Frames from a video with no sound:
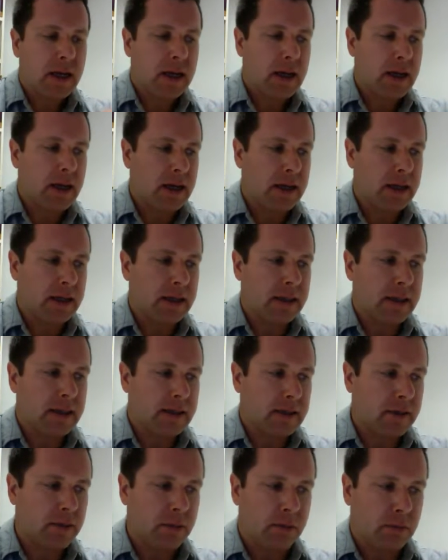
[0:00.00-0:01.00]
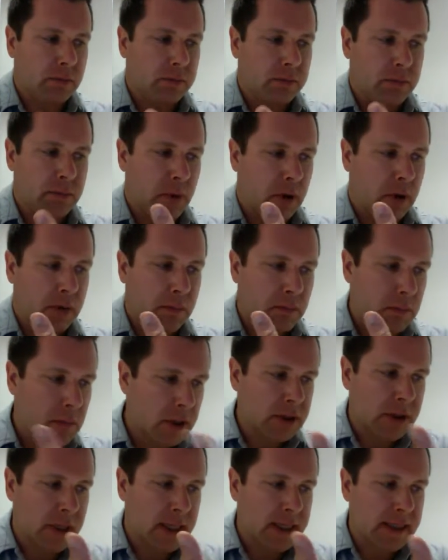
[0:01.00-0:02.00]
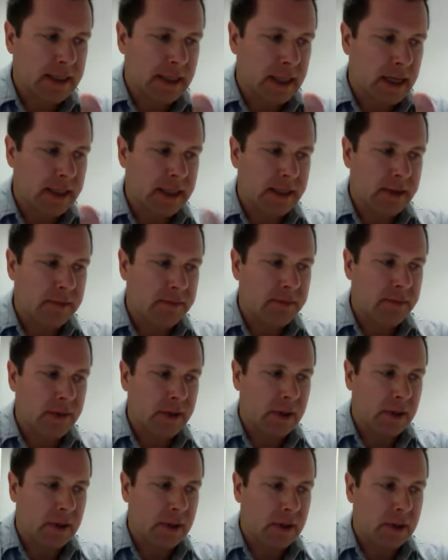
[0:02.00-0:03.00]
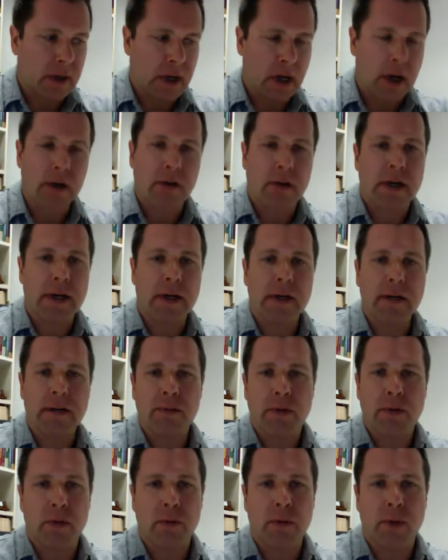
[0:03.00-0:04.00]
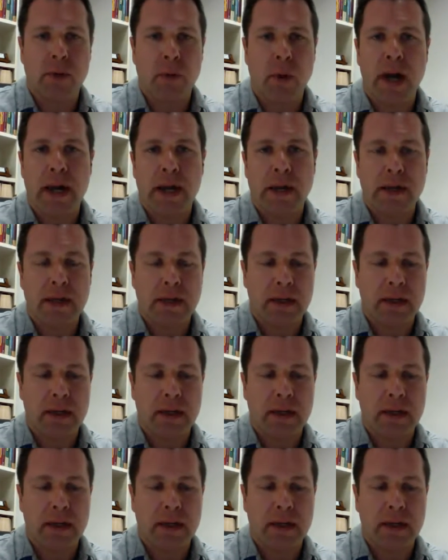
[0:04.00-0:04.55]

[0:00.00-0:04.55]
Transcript: and you are much less likely to feel hungry when we wake,